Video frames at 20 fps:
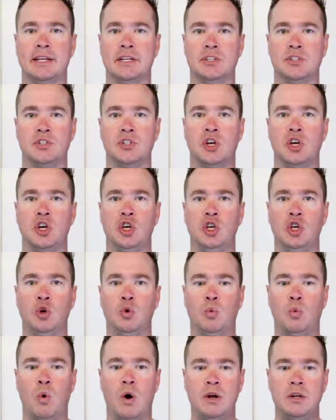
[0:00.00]
is
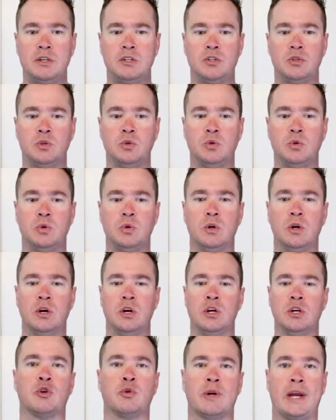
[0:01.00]
you want to
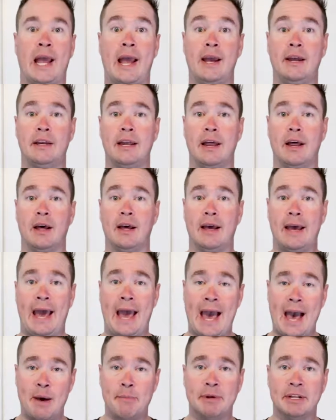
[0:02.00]
create
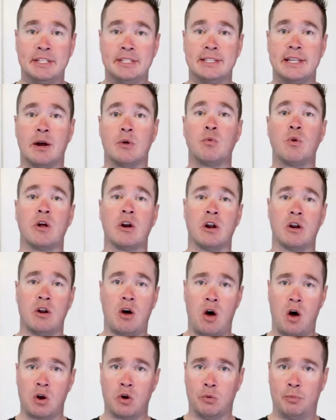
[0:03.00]
habits that run on
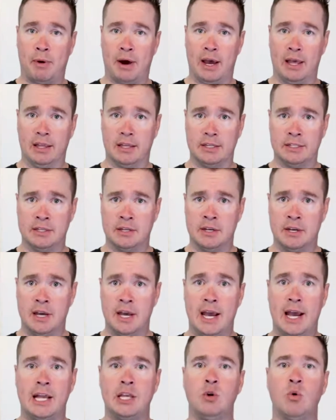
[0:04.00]
autopilot.
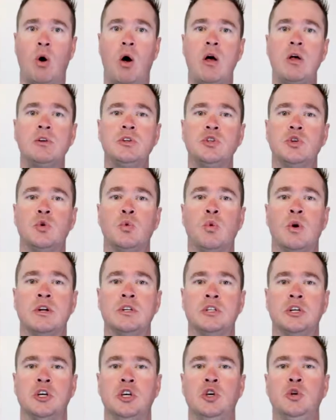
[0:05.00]
And you also
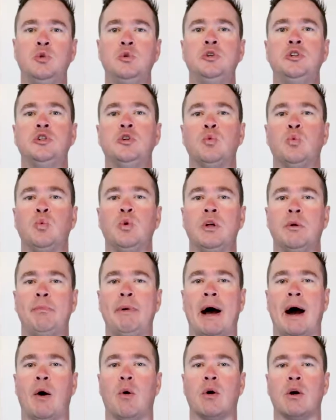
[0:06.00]
want to use your
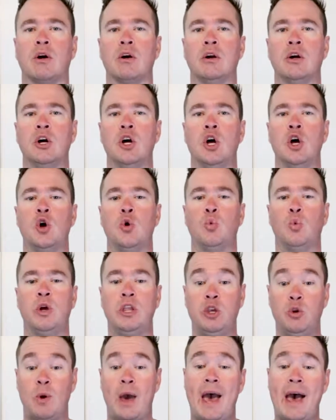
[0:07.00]
willpower
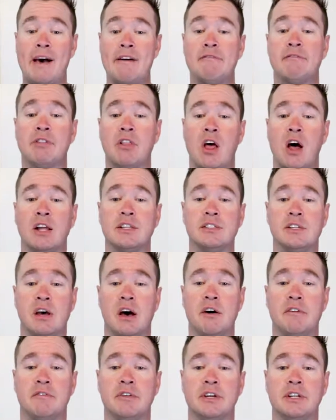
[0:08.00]
when you have lots
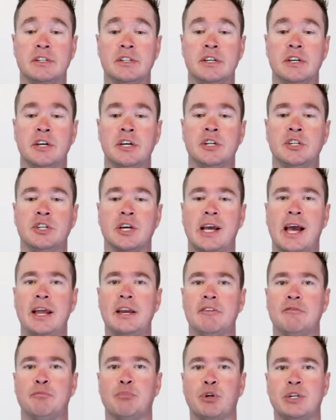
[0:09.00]
of it to
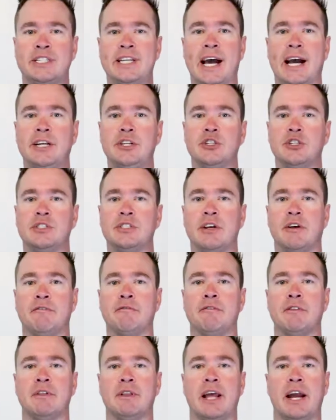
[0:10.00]
kind of protect
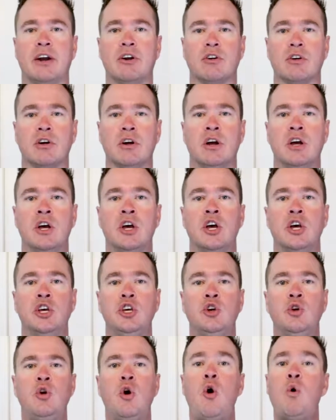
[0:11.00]
yourself for later.
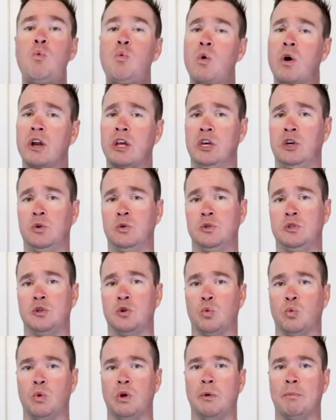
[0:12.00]
You don't want to use
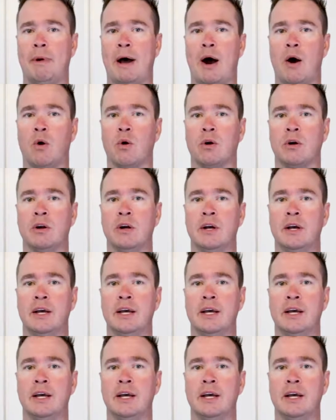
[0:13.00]
your willpower